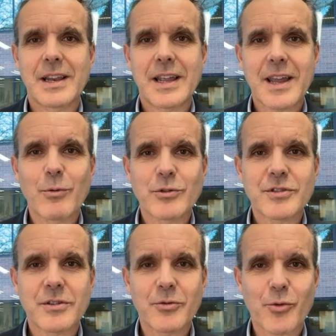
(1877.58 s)
like I
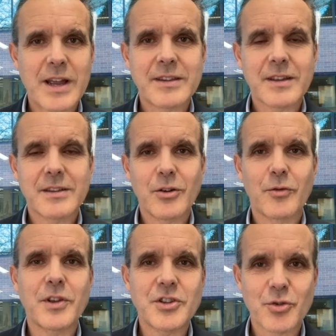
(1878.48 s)
was writing the
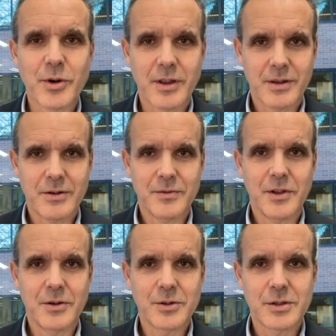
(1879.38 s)
obituary of
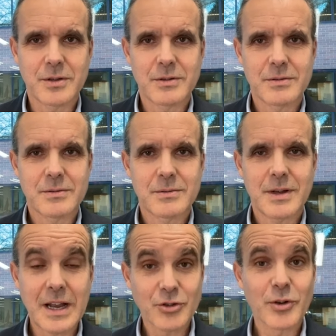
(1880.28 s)
the ocean,
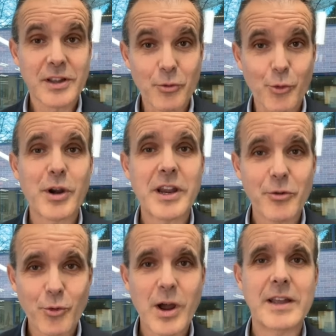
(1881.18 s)
actually
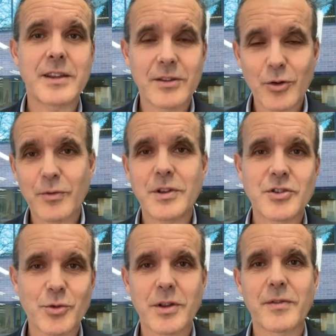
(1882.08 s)
rewriting the
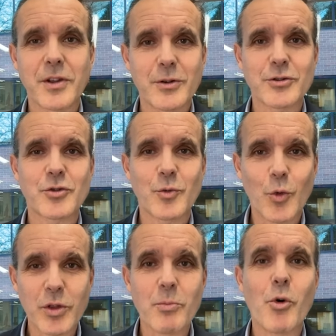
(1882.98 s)
obituary of the ocean
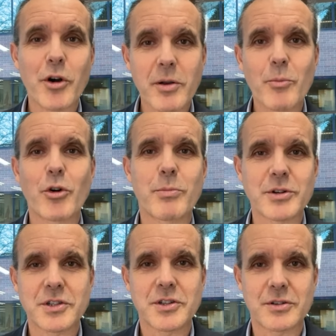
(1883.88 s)
with more and more
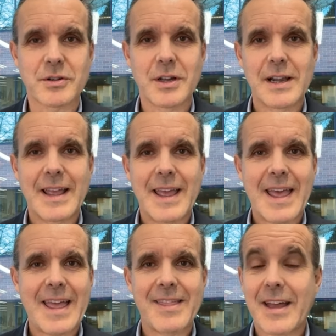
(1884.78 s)
precision.
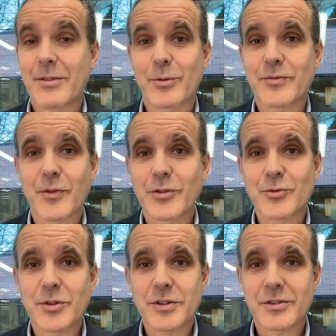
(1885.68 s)
And that, of
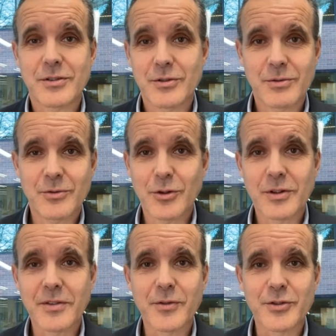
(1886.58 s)
course, was
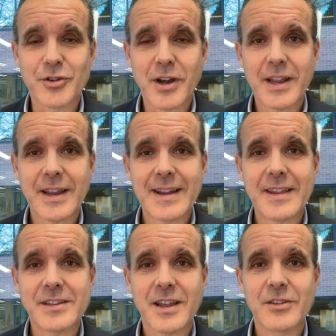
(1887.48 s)
totally frustrating. And
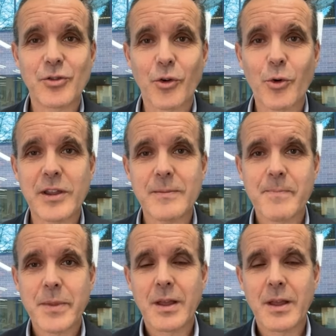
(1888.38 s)
I decided to quit